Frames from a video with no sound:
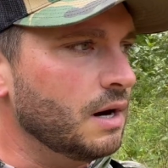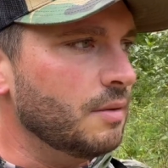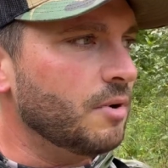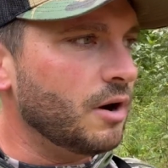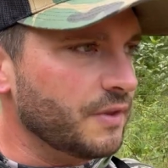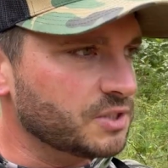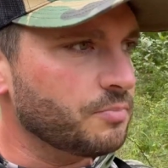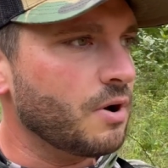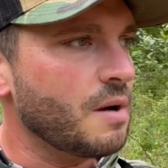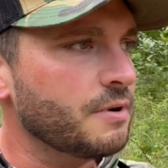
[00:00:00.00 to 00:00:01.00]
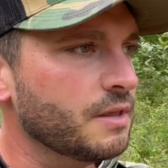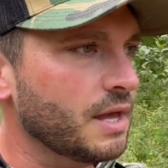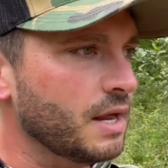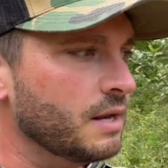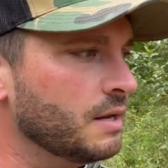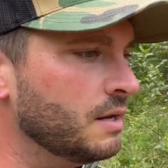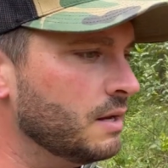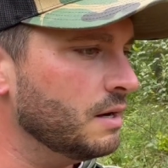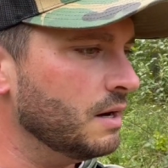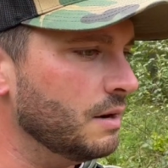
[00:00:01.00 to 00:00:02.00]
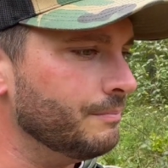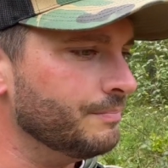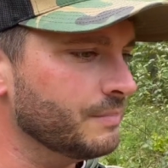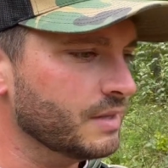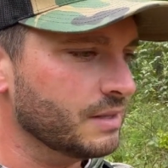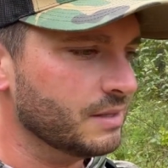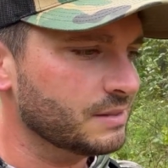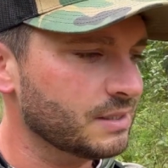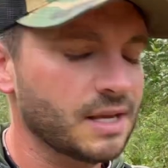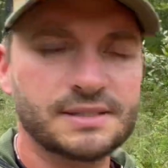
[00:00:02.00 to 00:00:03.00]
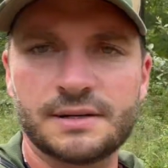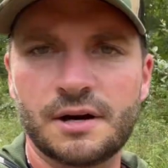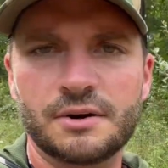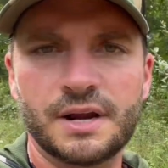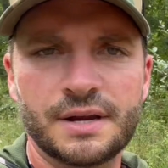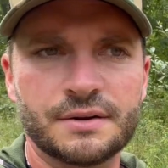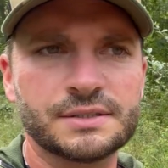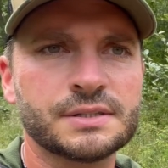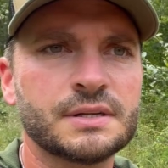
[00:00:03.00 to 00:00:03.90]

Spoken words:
On this property that it's less than 100 acres.